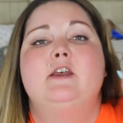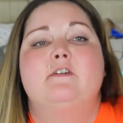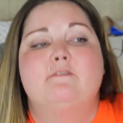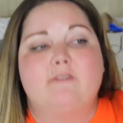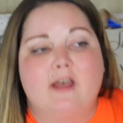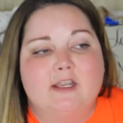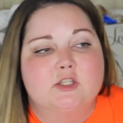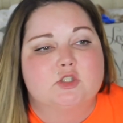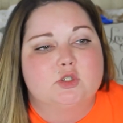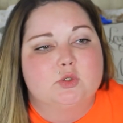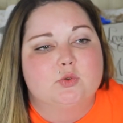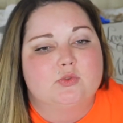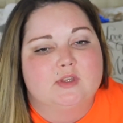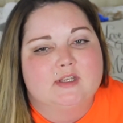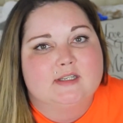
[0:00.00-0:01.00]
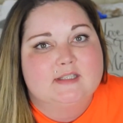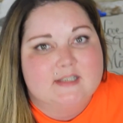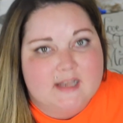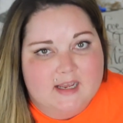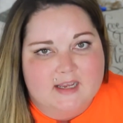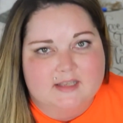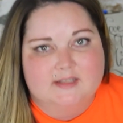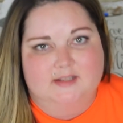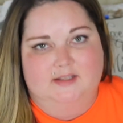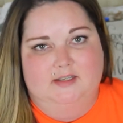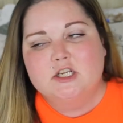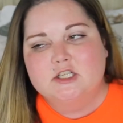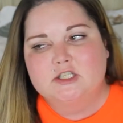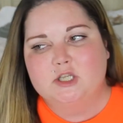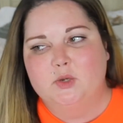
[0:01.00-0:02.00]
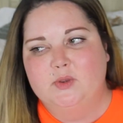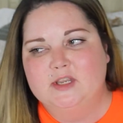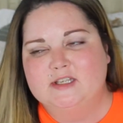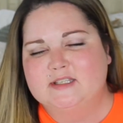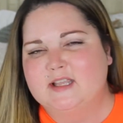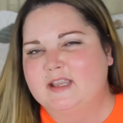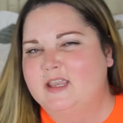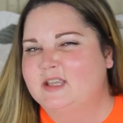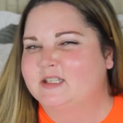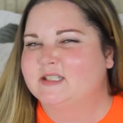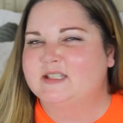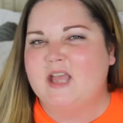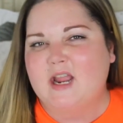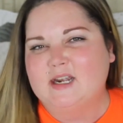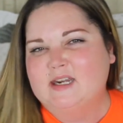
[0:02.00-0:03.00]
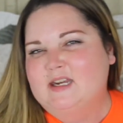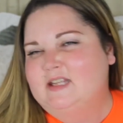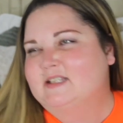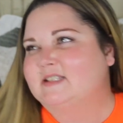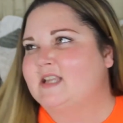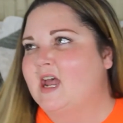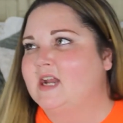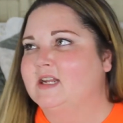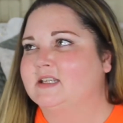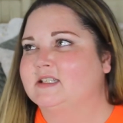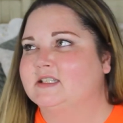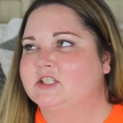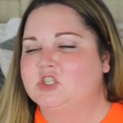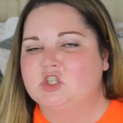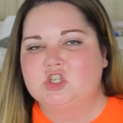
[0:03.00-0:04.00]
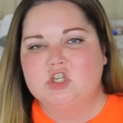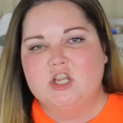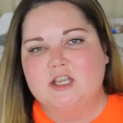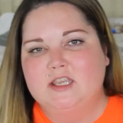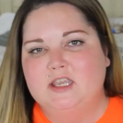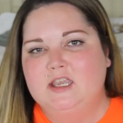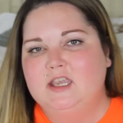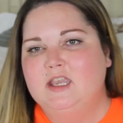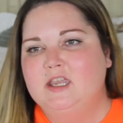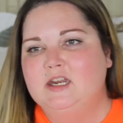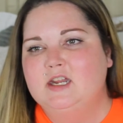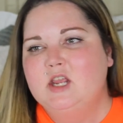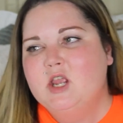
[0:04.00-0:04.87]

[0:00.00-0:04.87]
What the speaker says: fight to the death. So he's like excited. He's got his chicken